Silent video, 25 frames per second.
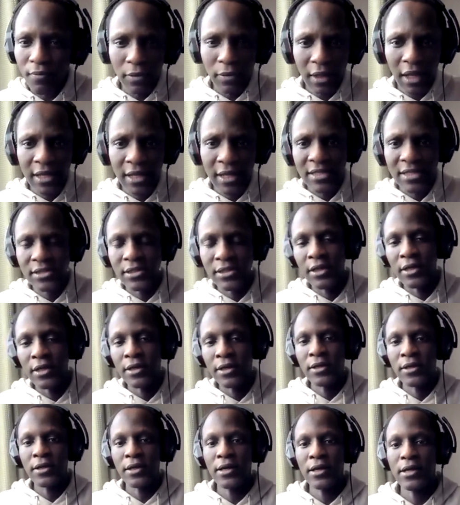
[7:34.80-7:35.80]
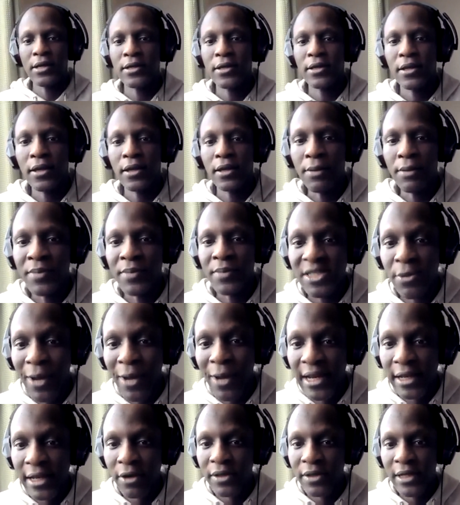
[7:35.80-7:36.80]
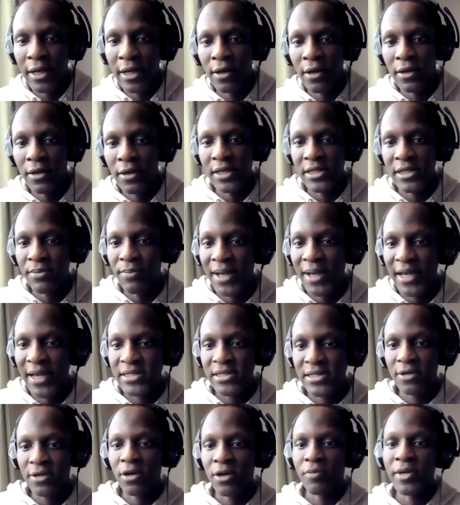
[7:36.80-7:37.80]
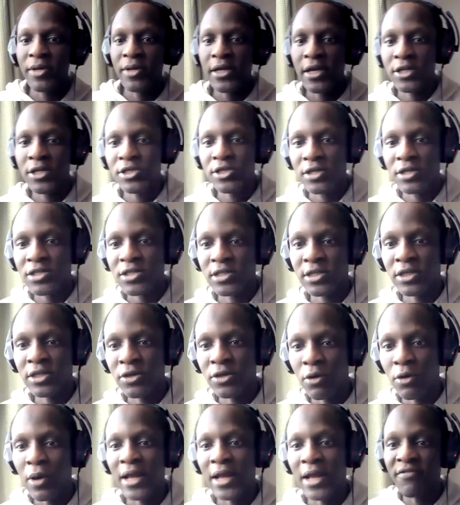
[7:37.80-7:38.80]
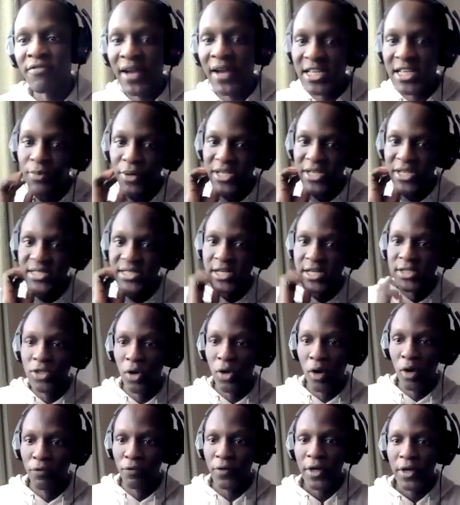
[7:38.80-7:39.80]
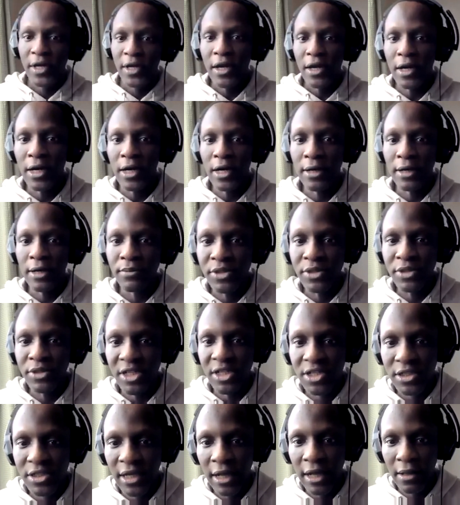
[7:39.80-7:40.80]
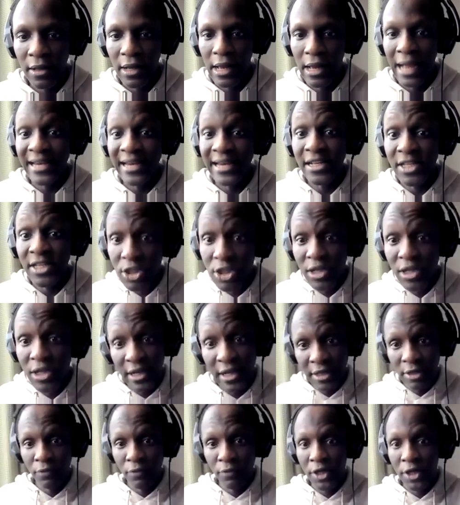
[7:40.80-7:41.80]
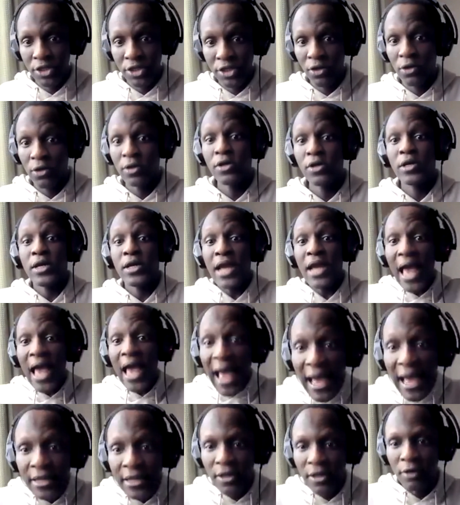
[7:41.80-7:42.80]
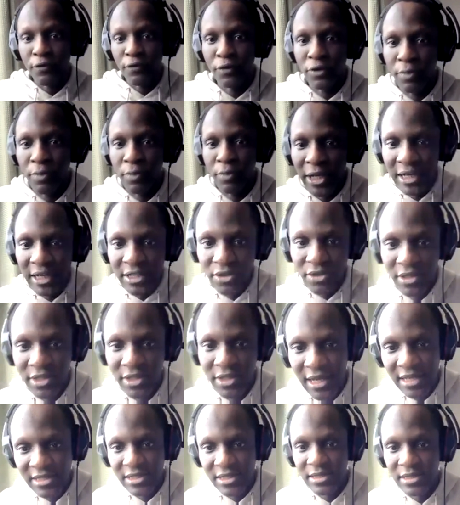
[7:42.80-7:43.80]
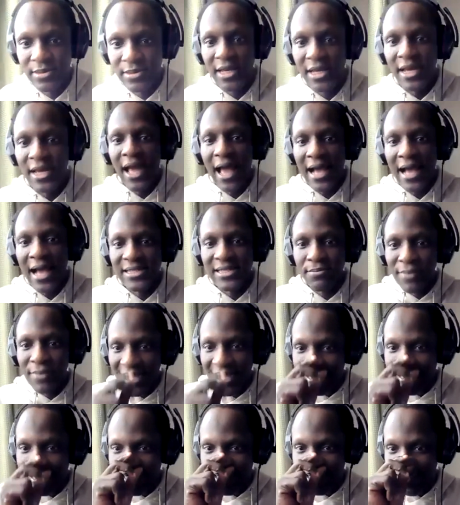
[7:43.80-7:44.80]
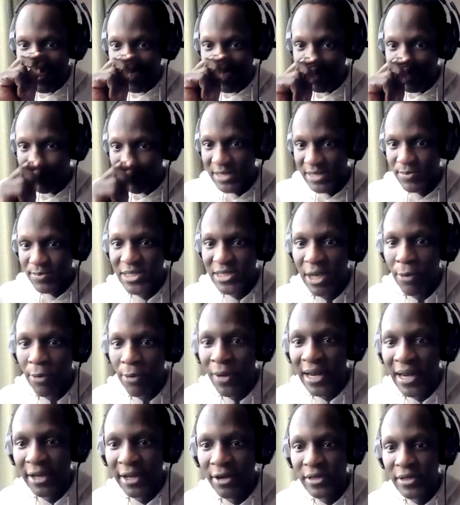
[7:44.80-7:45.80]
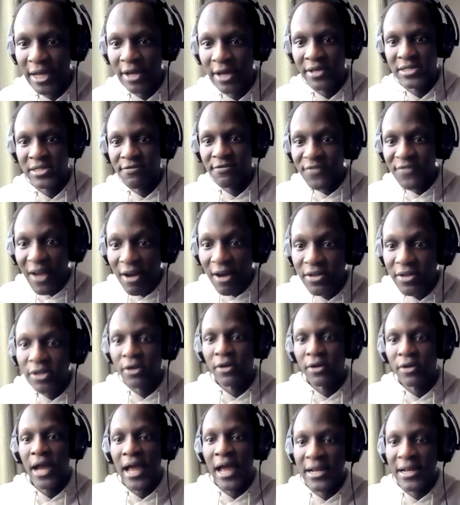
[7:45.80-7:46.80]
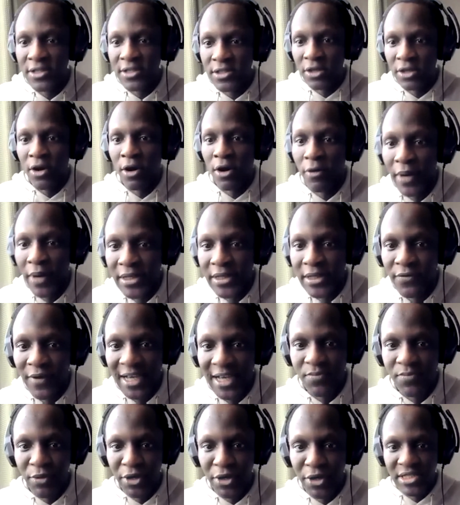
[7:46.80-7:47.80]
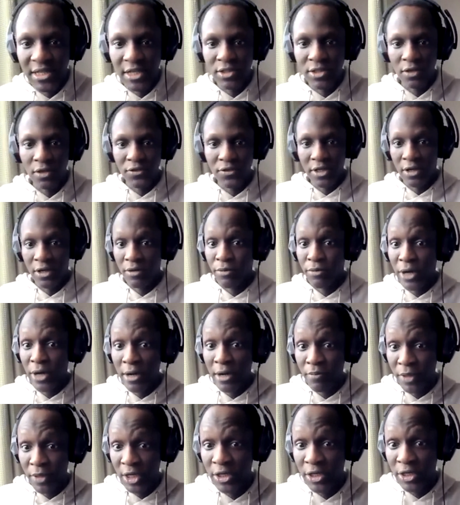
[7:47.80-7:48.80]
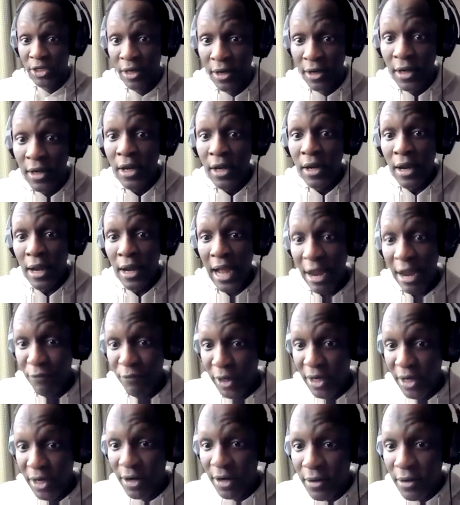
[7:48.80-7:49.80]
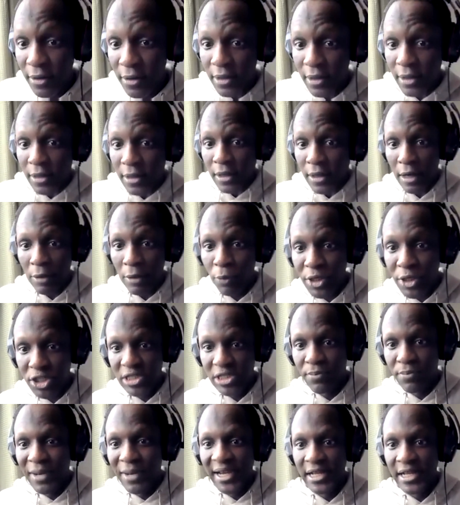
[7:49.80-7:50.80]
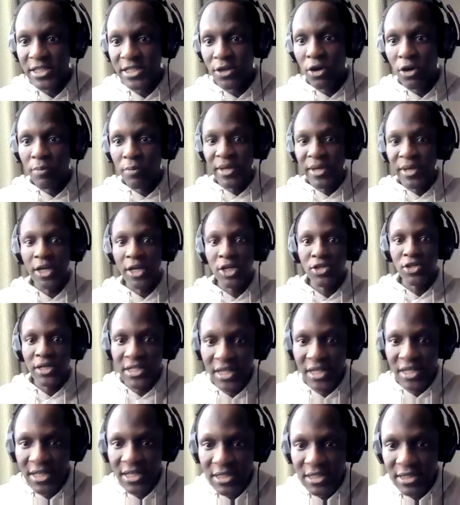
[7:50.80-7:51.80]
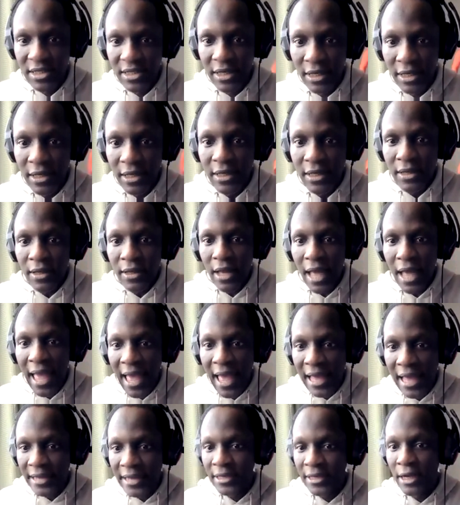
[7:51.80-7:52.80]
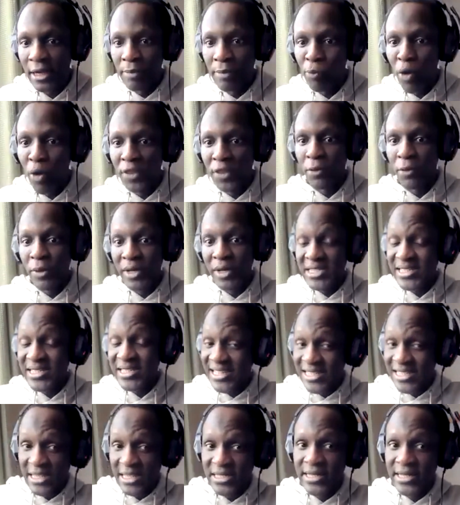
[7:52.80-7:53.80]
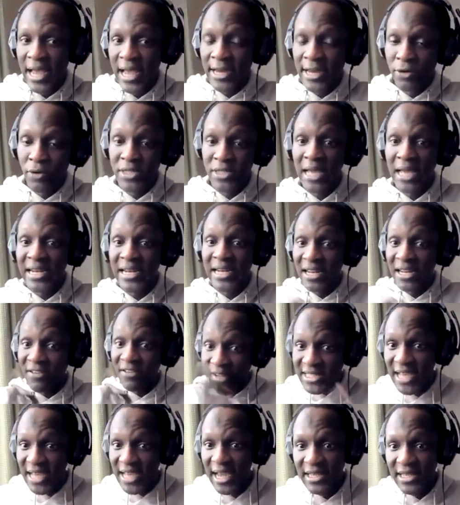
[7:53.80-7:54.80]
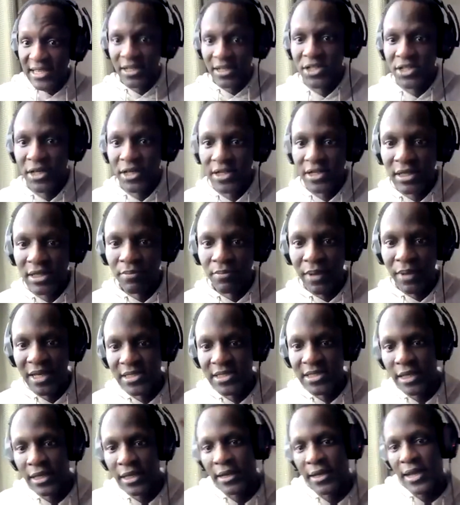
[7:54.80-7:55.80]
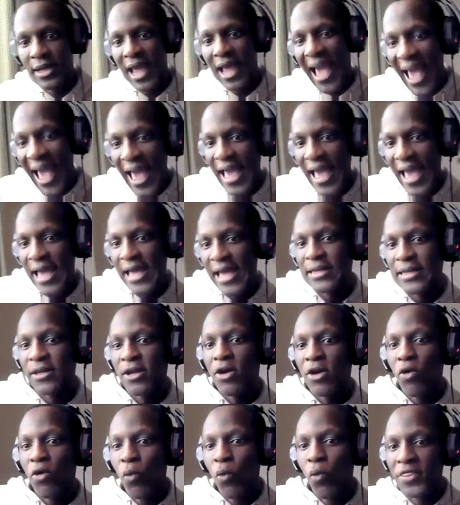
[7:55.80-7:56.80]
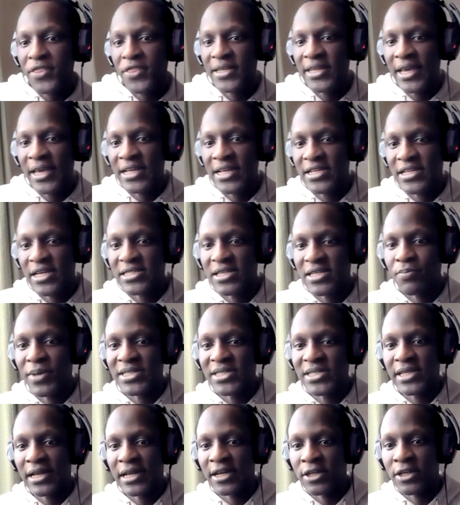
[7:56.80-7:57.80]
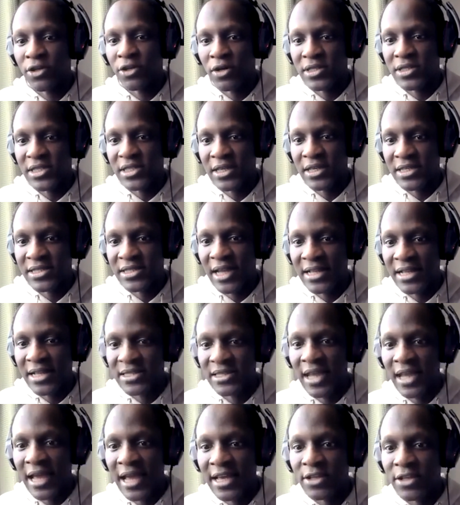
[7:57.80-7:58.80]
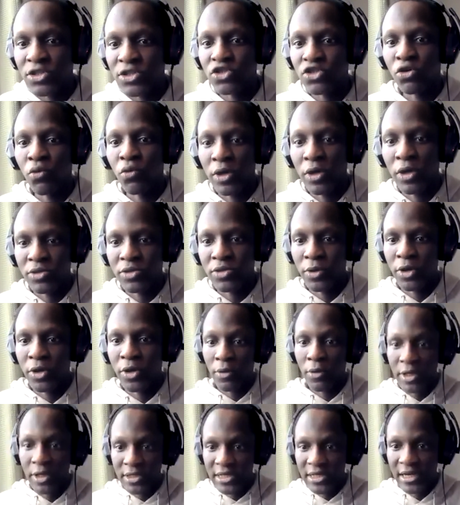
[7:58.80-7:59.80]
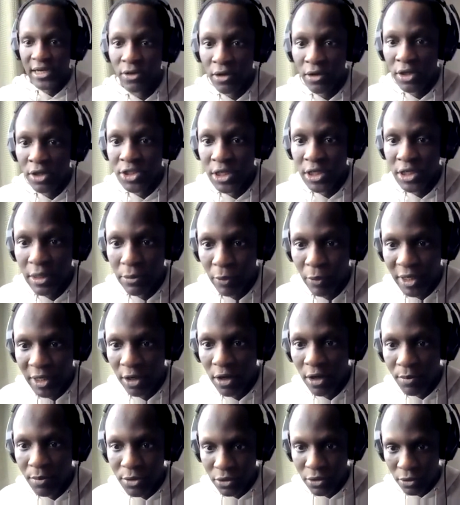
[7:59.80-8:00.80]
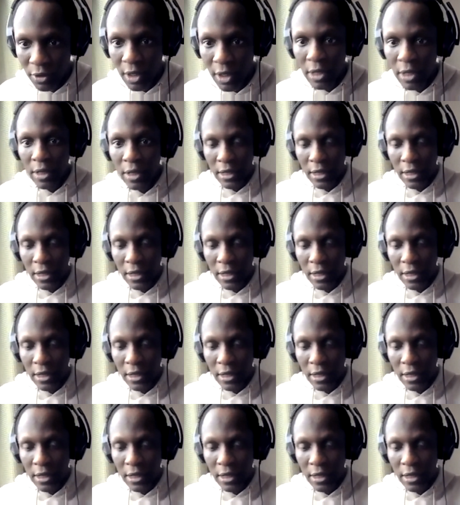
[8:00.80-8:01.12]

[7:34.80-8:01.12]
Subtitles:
Mr. Wale Ekundayo is a market and communication CEO and vice president of digital innovation and a football enthusiast. As a marketing expert, Mr. Wale Ekundayo is the founder and is the current vice president of Cerebral Media Africa, which is a marketing communication agency. And one thing with this agency that I know is an advertising agency, basically. And one thing the agency basically does is that they are into what we call technology when it comes to